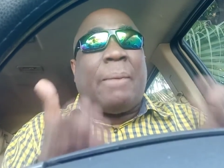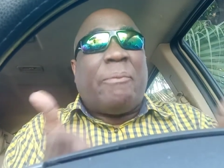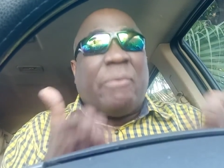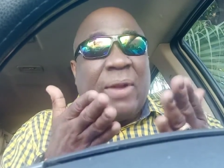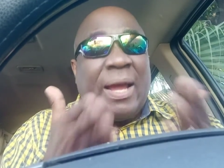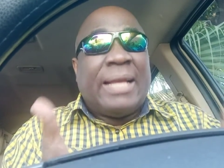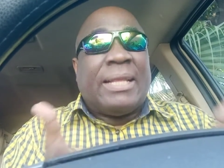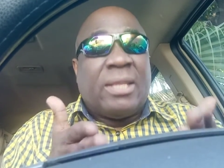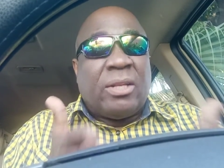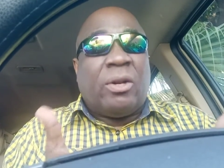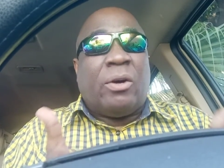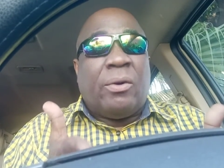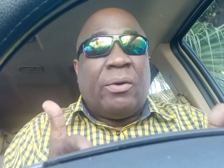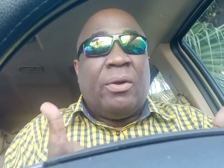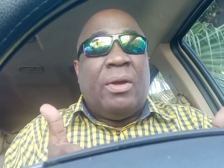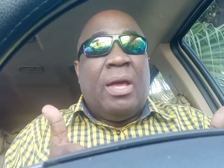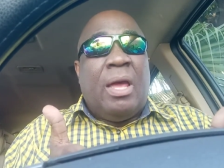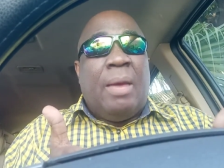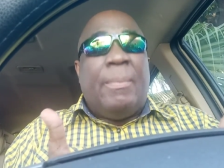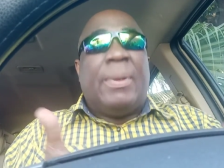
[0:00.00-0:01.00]
flight, you know,
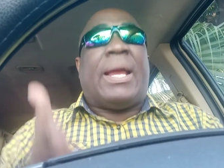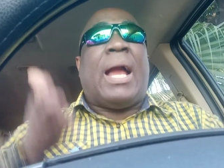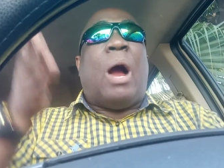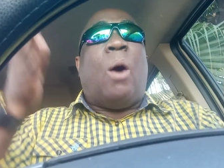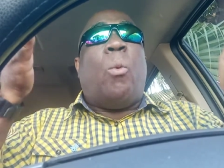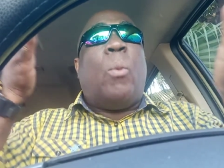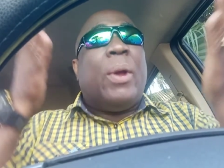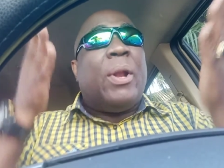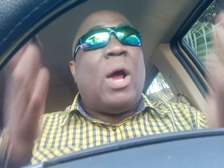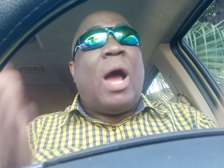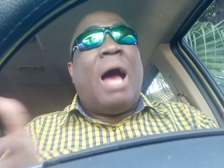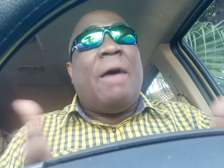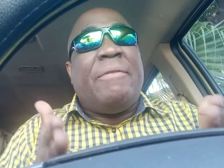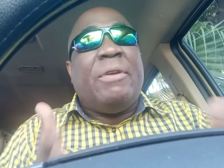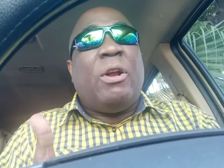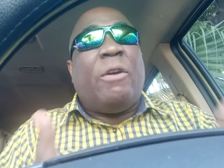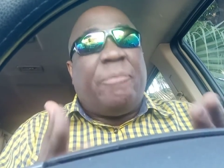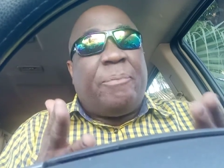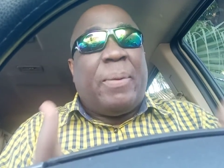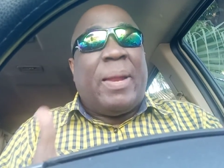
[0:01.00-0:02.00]
because we don't have
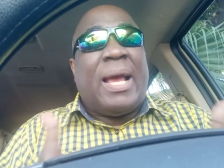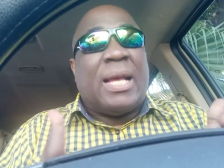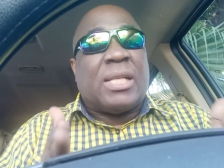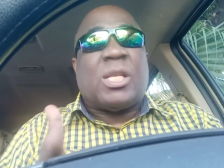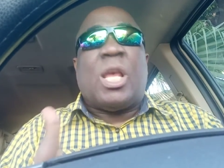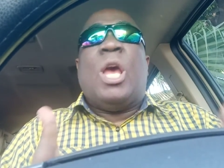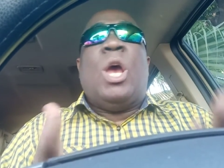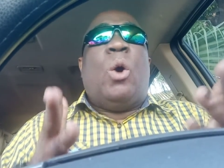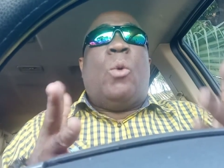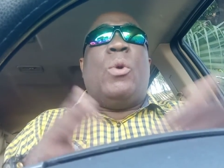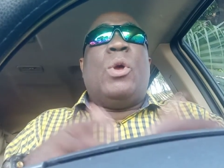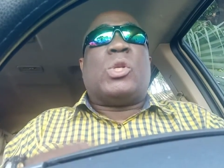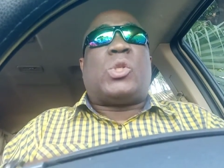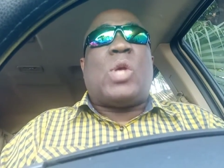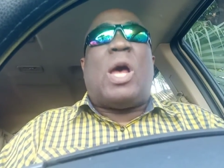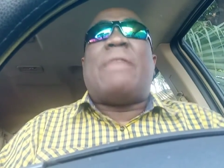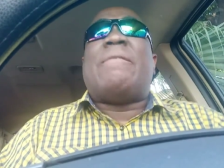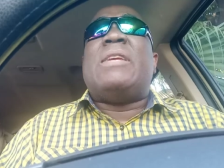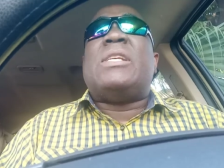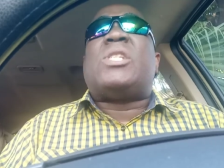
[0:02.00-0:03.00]
enough players. We used
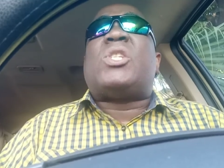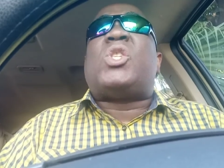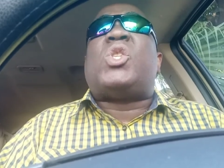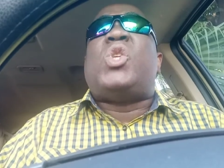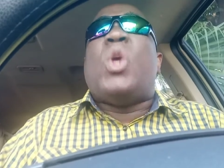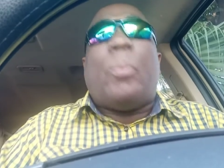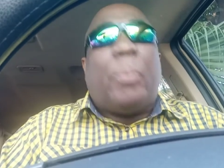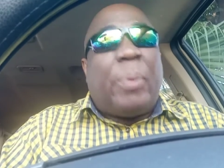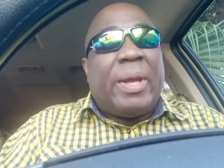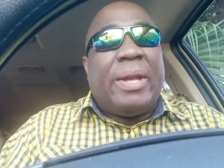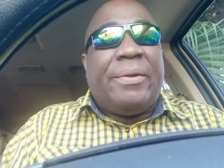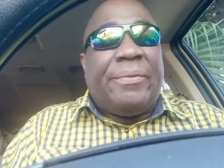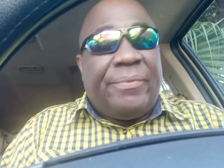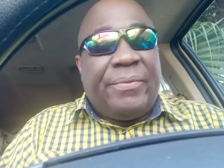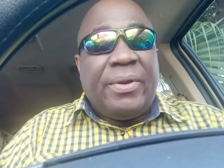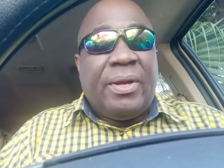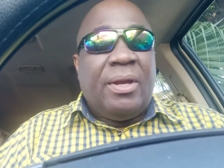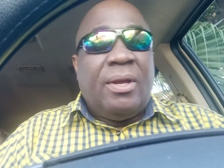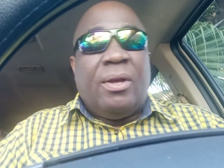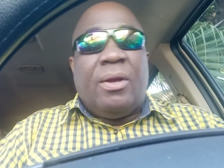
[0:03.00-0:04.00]
to have this stupid
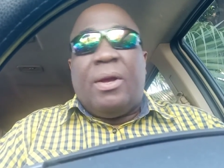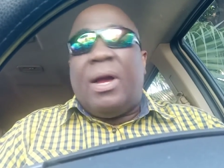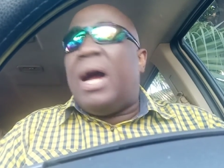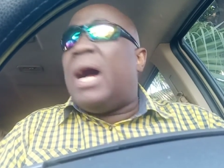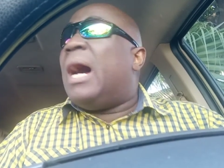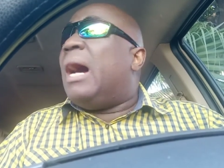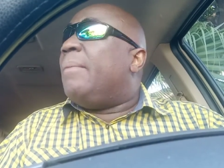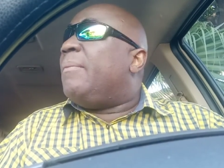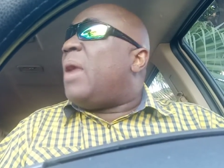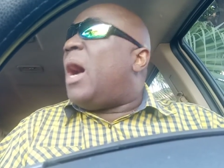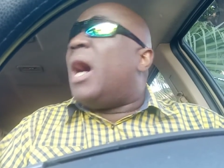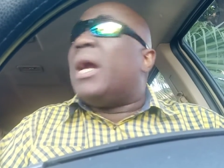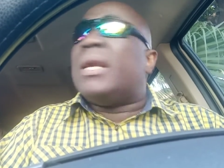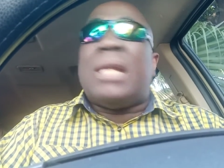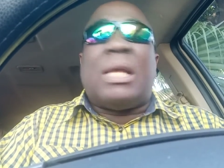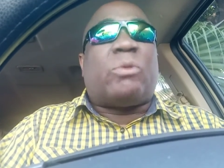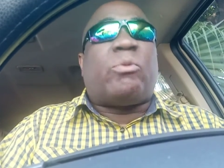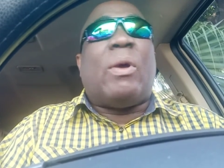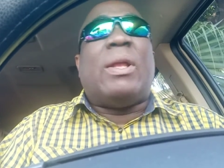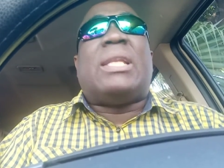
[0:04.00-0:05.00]

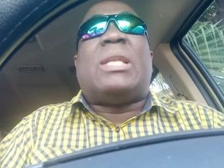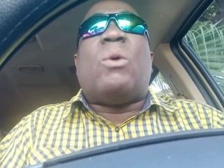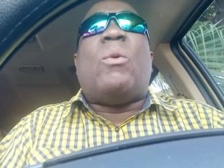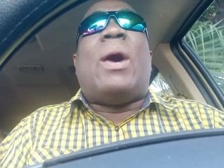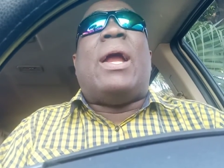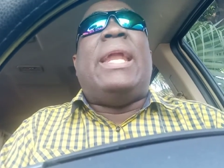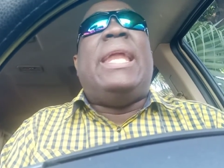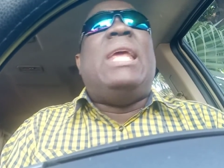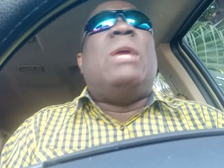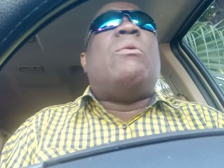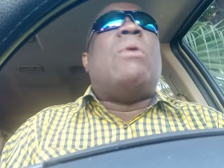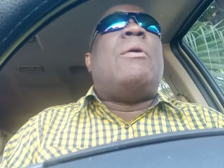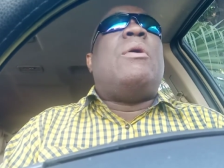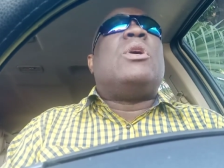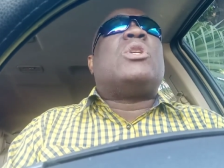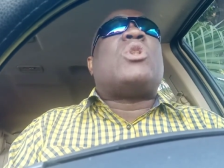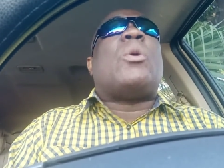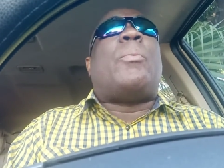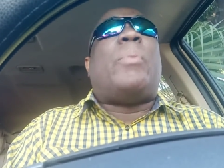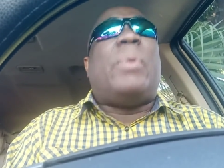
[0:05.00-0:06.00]
under 21 league where we
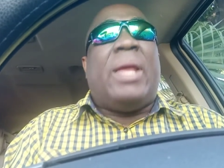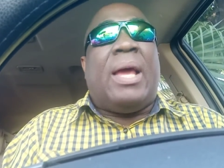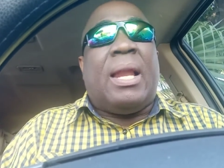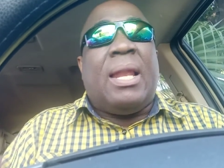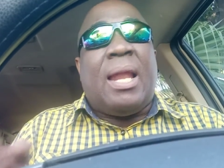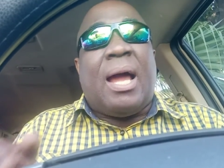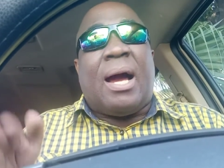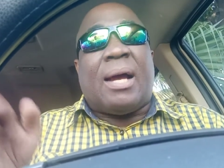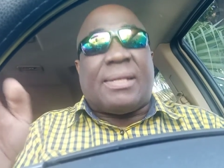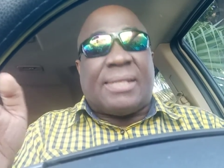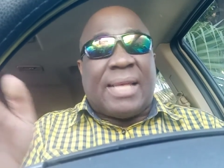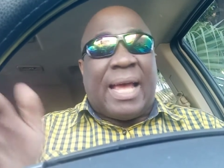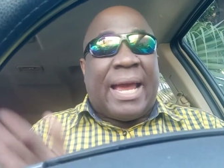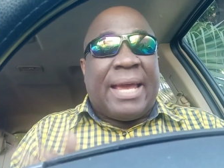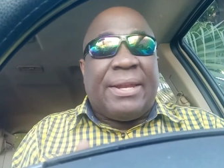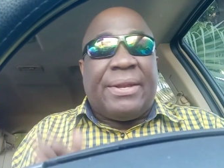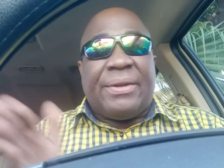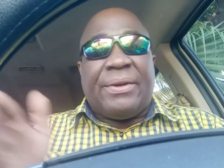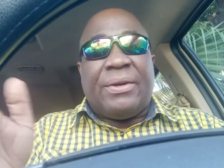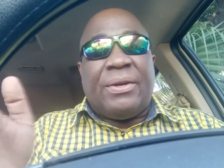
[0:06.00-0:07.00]
used to play
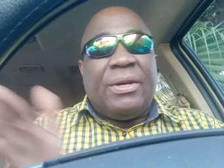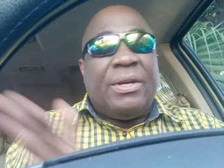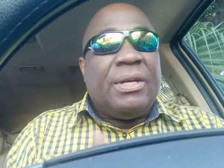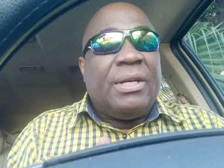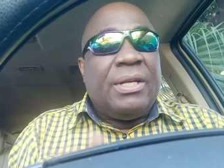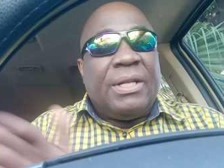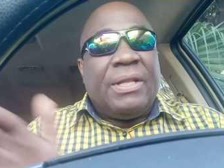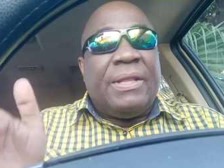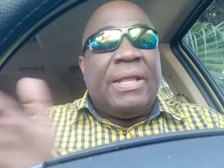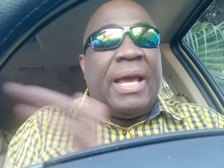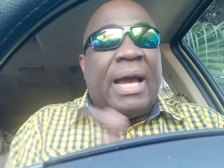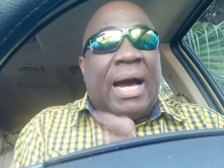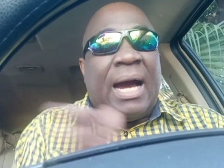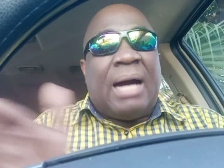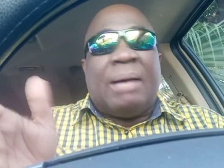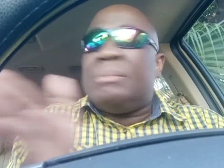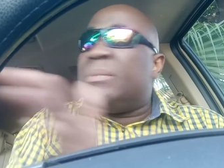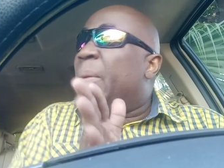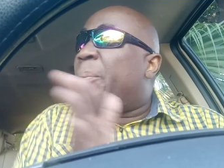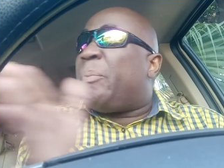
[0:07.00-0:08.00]
alongside
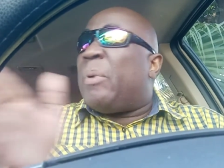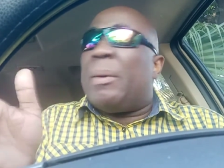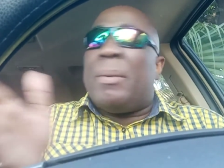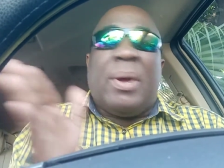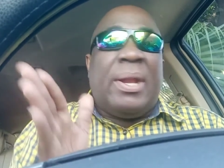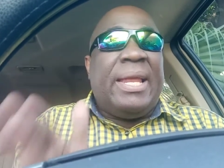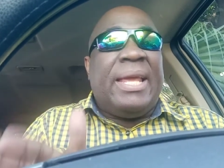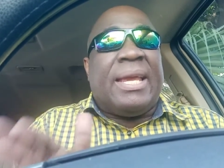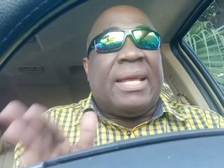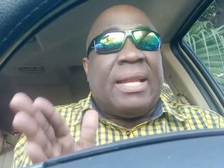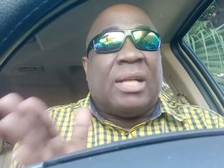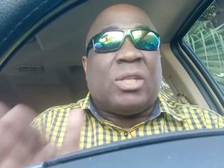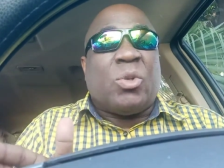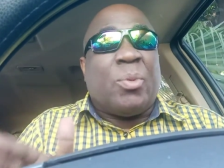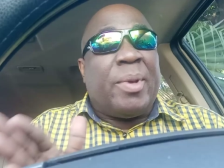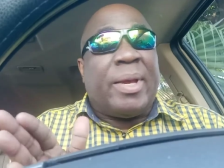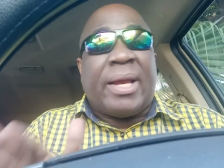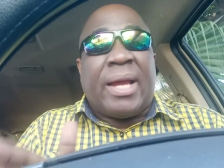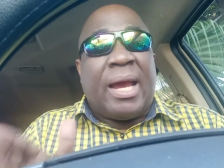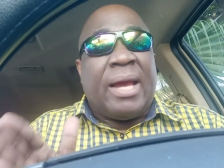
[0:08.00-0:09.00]
the Premier League in
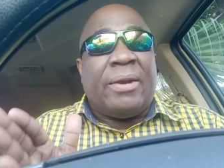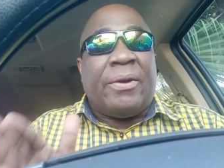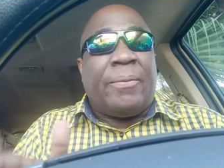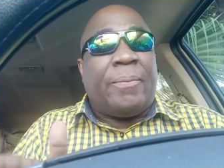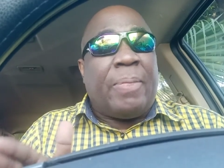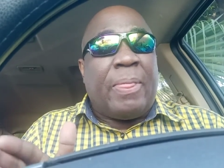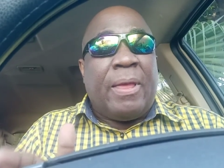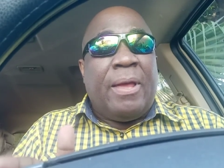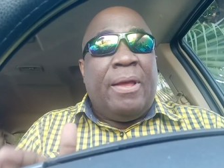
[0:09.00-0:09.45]
Jamaica, you know.